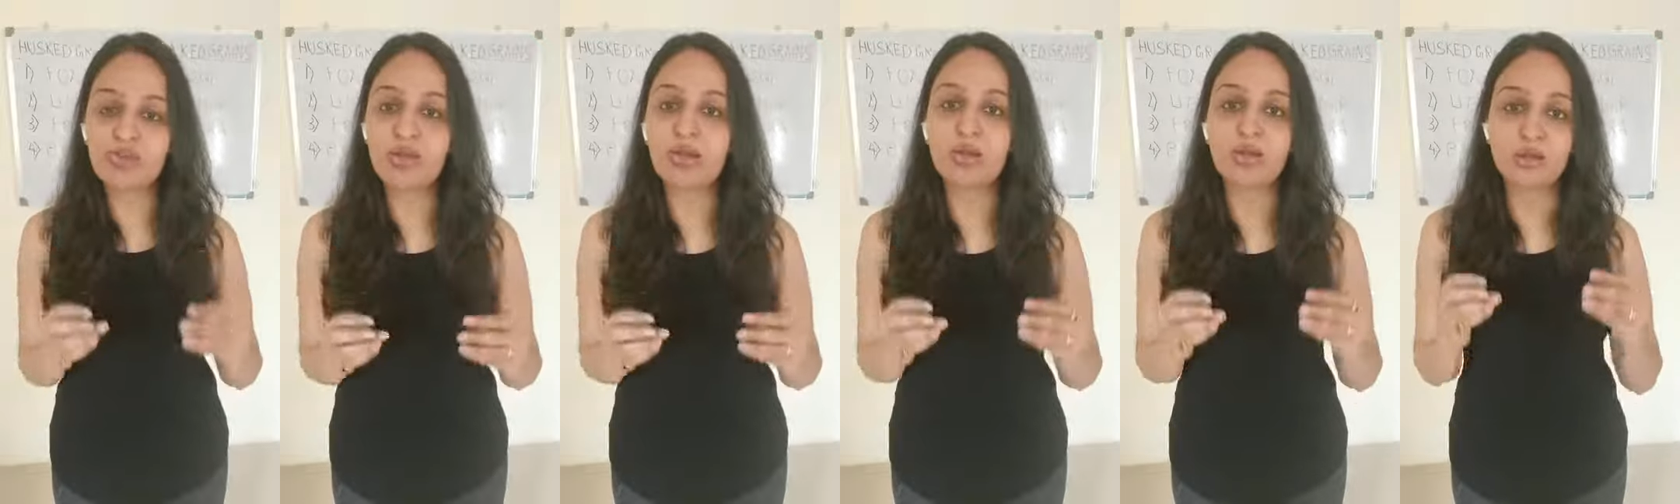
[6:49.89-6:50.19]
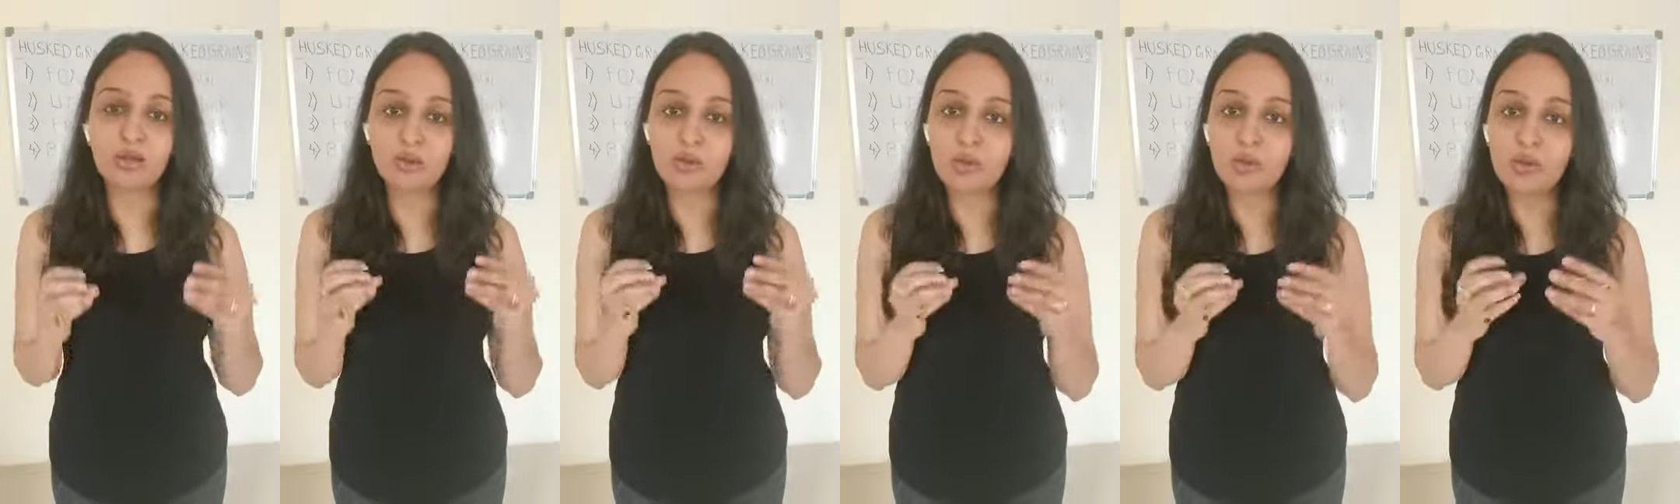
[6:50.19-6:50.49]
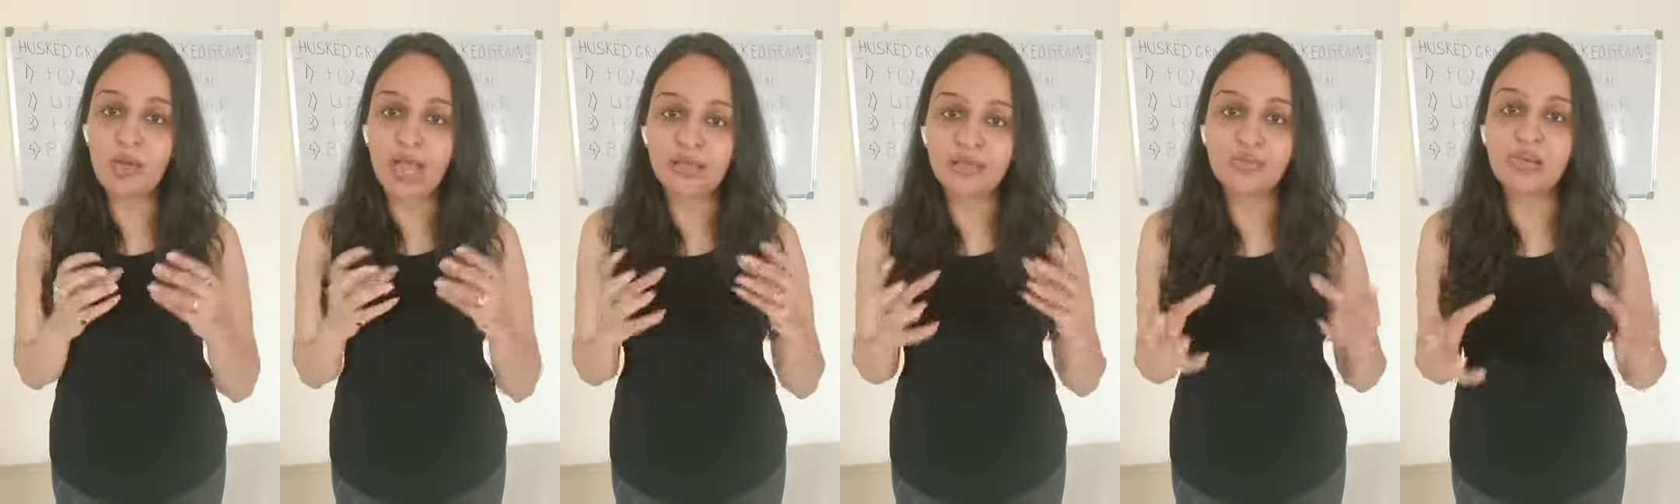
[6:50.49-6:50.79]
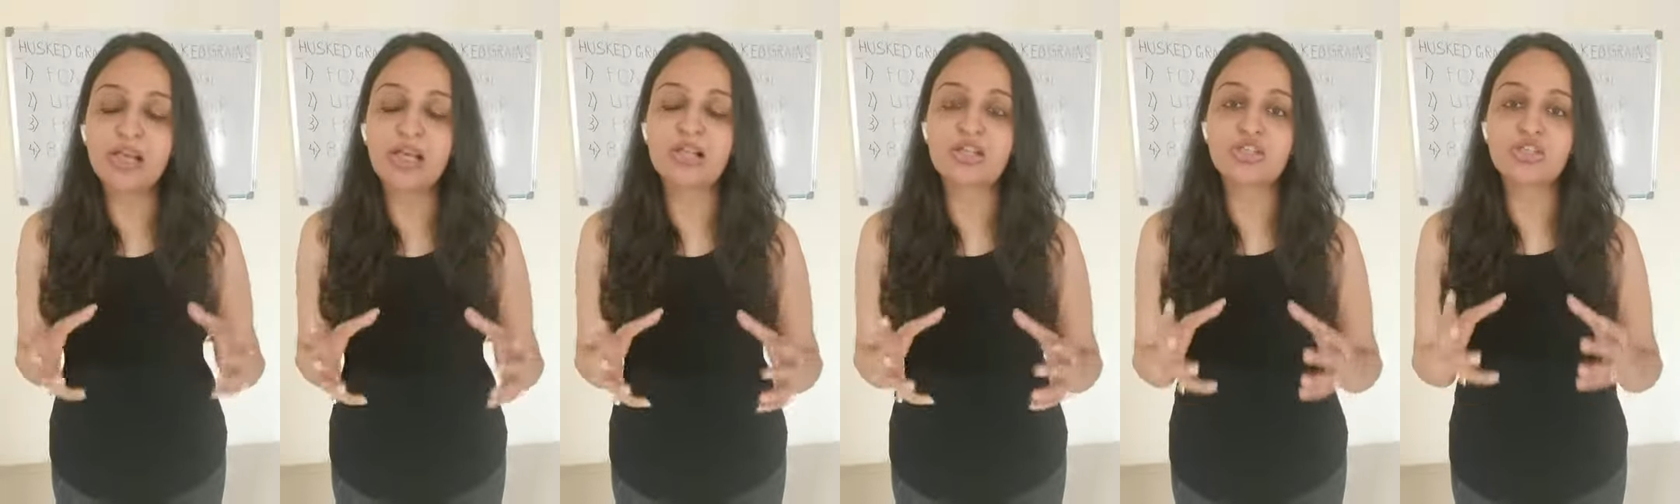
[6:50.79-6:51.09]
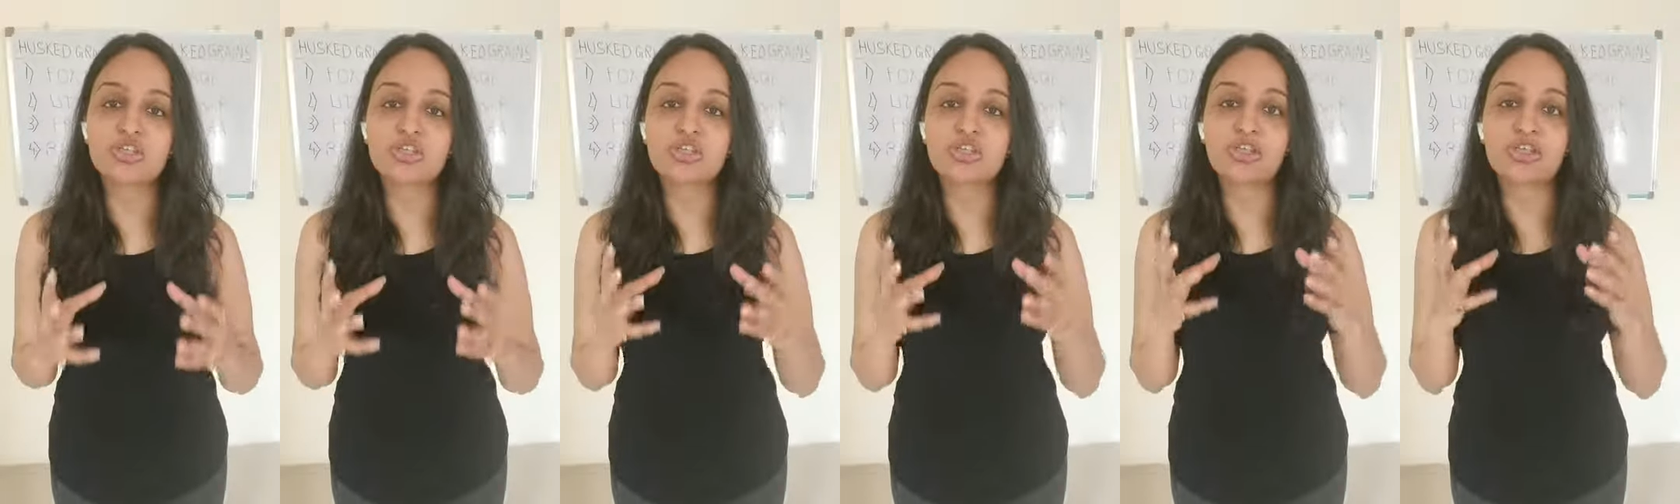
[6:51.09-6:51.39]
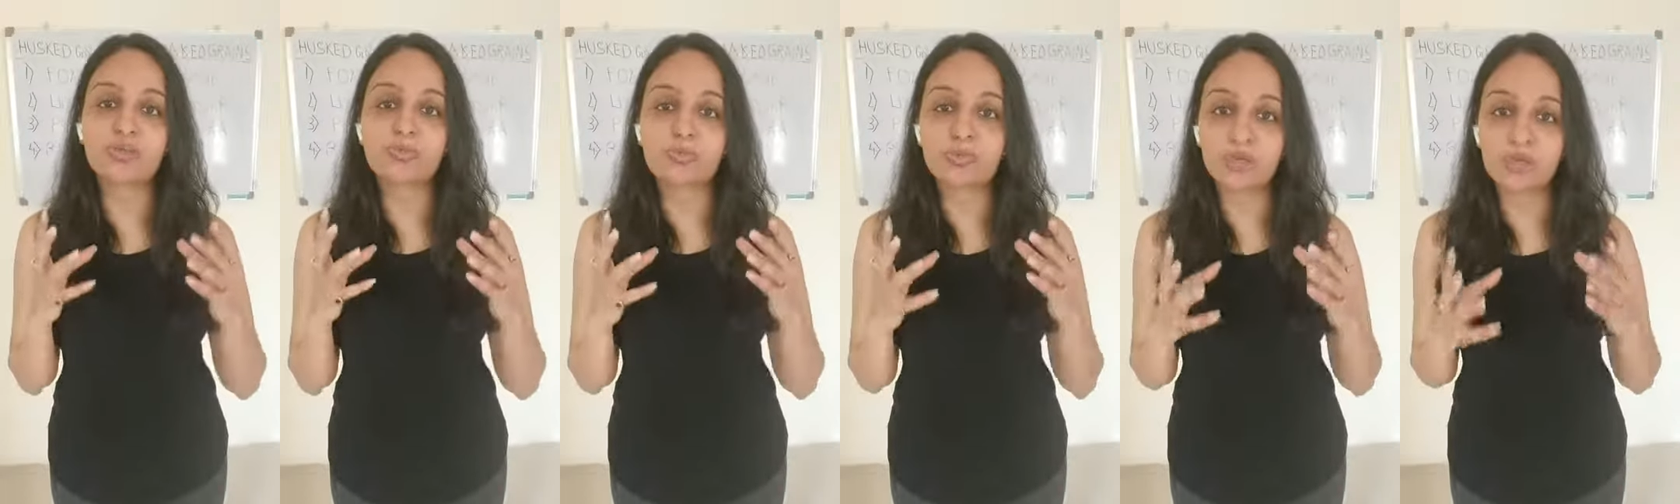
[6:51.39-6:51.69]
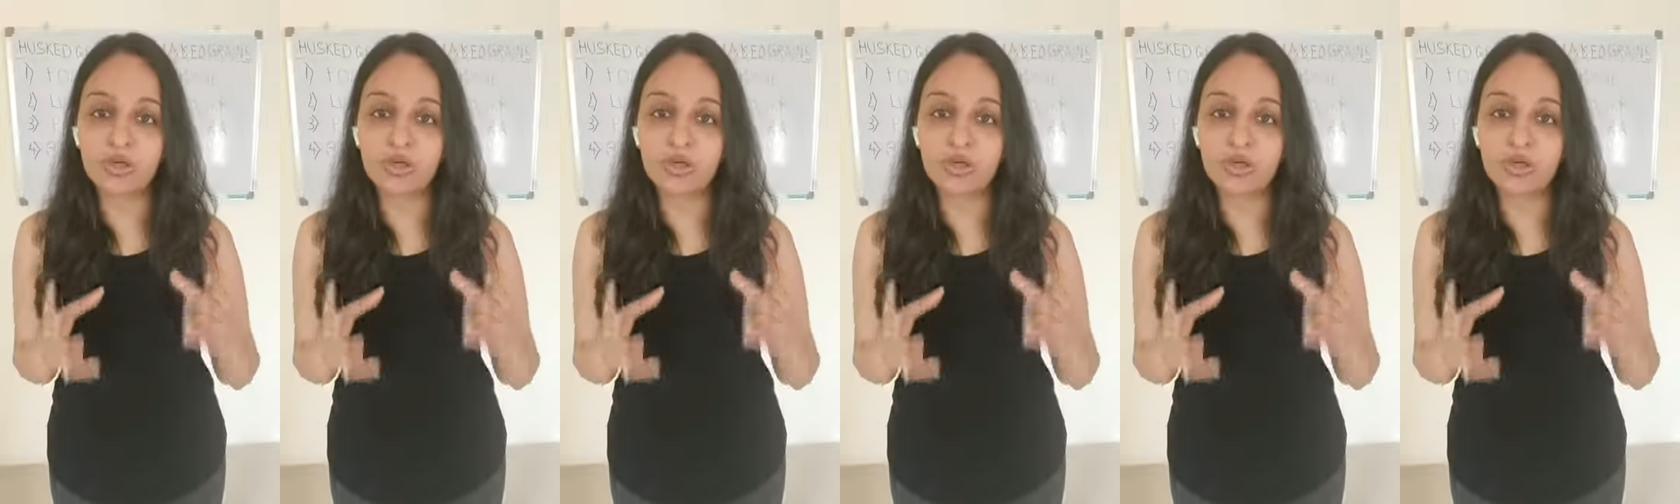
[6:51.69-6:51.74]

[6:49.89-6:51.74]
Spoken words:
agricultural